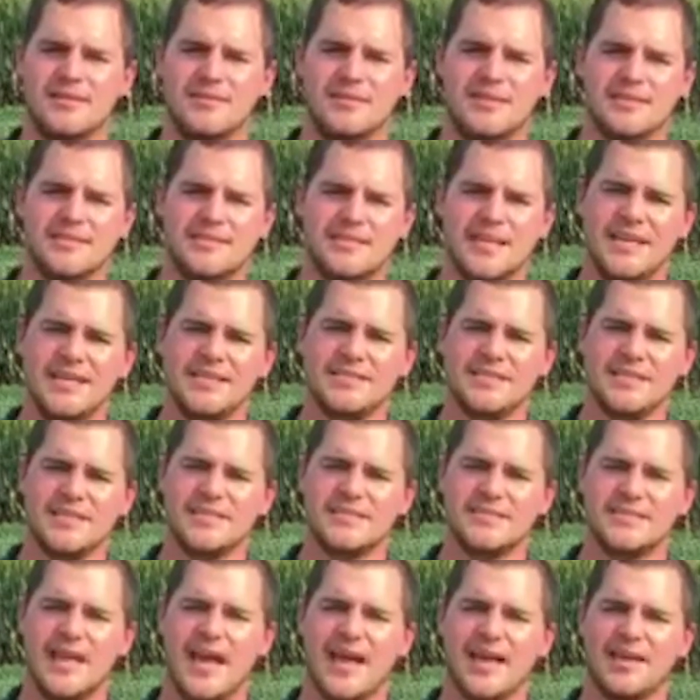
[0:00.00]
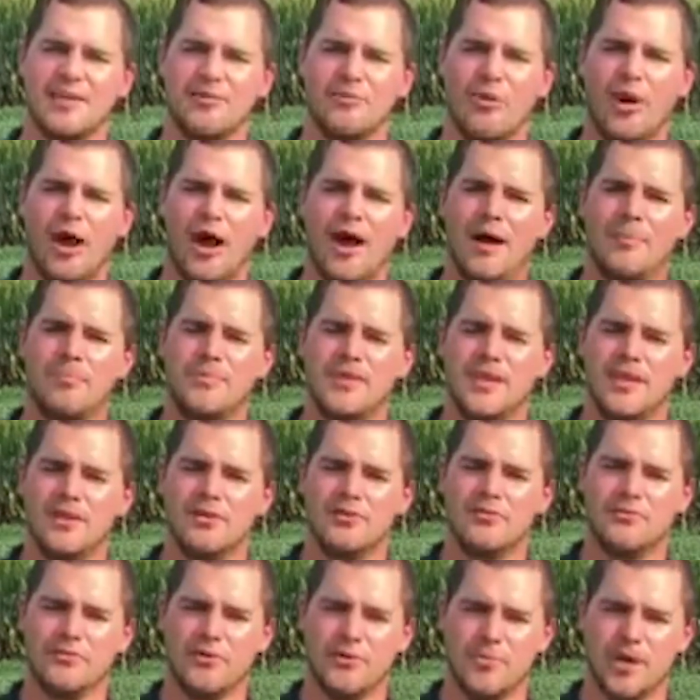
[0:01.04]
diseases that can rob
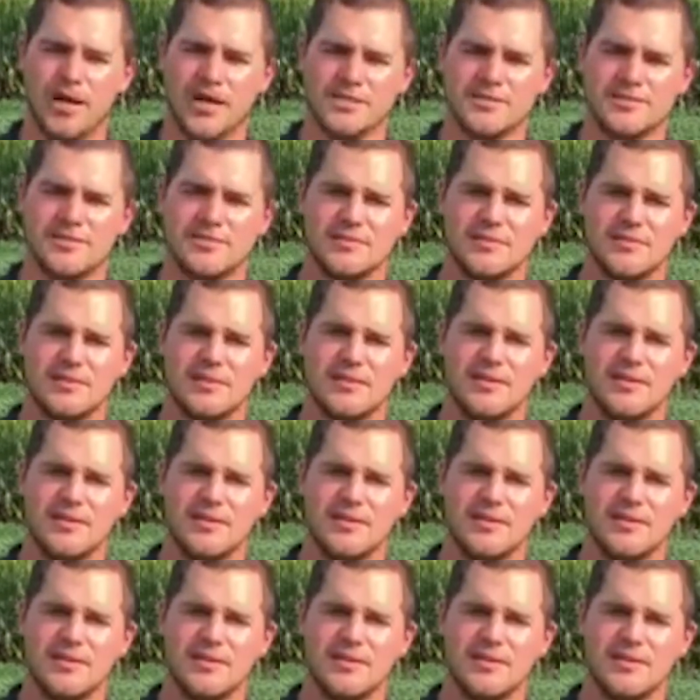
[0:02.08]
yield from us.